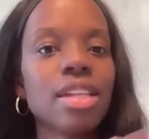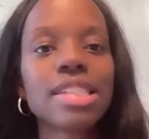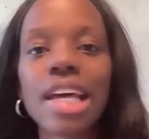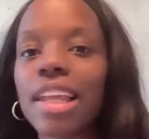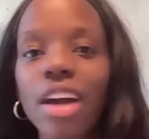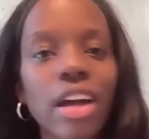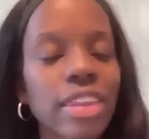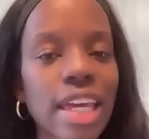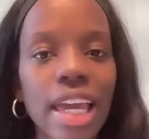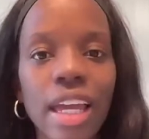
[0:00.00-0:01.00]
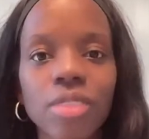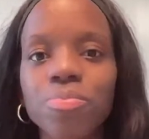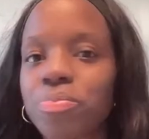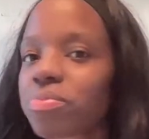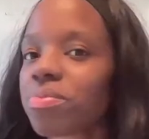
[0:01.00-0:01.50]
selling our thing,
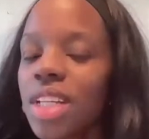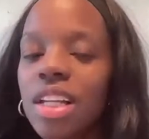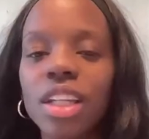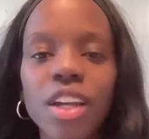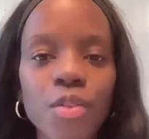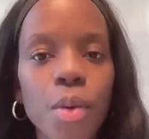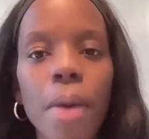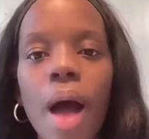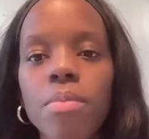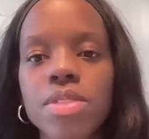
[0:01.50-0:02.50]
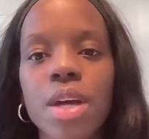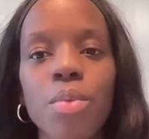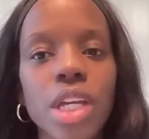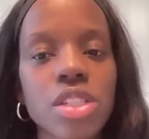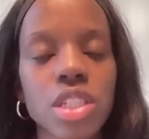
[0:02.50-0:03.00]
looking for problems that
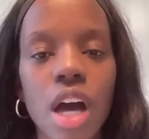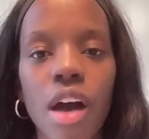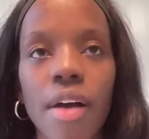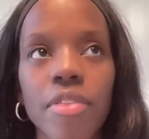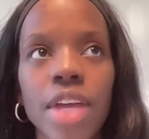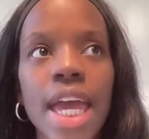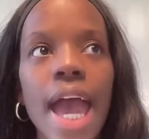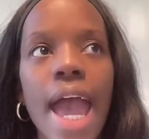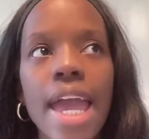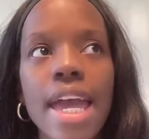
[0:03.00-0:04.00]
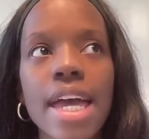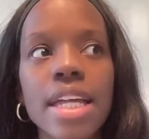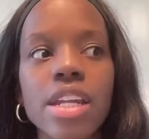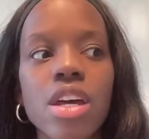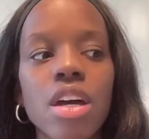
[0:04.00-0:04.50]
we can solve,
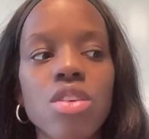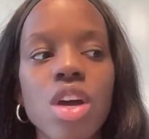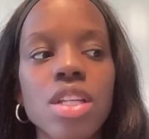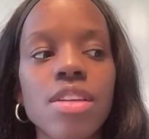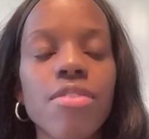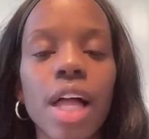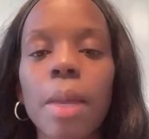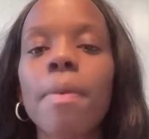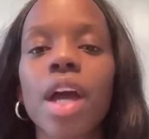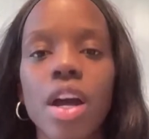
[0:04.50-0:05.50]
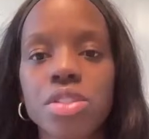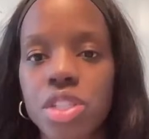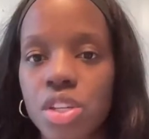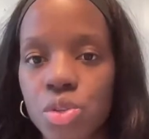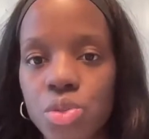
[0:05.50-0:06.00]
and developing our
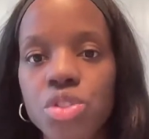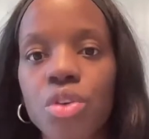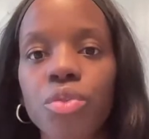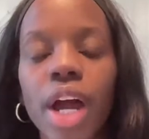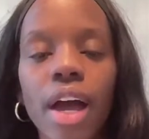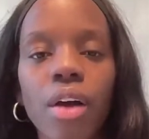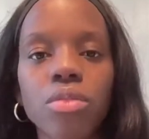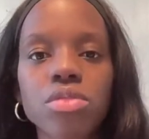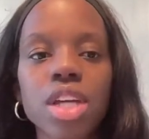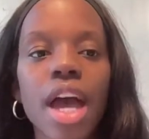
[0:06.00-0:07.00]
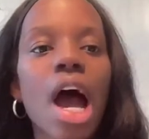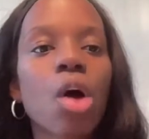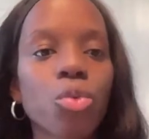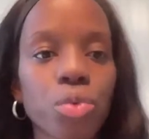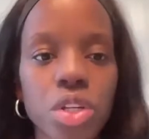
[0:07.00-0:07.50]
skills around
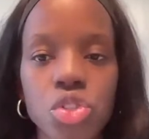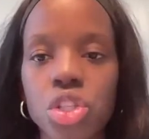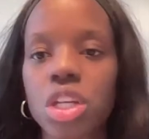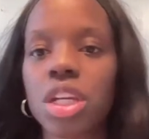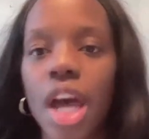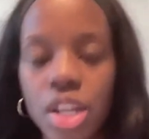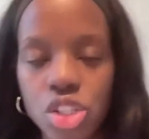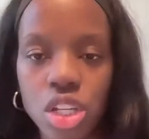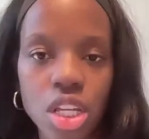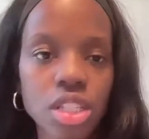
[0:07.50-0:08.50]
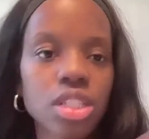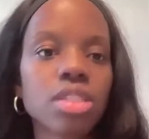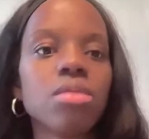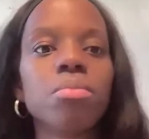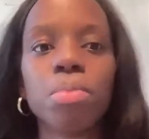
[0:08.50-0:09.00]
outreach, connections,
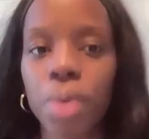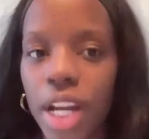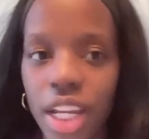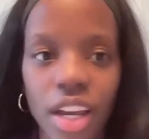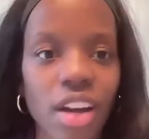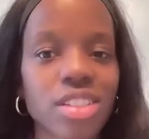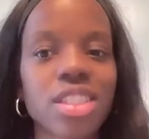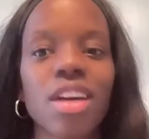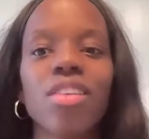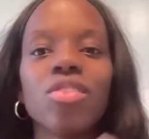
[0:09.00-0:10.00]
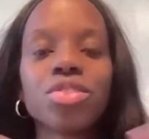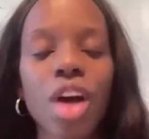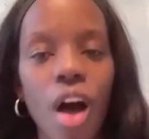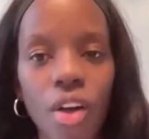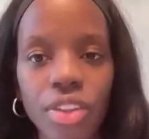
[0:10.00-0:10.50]
branding ourselves,
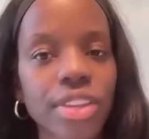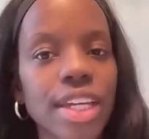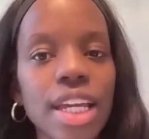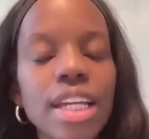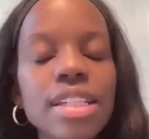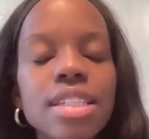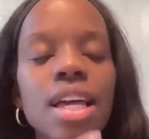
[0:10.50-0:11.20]
all the things.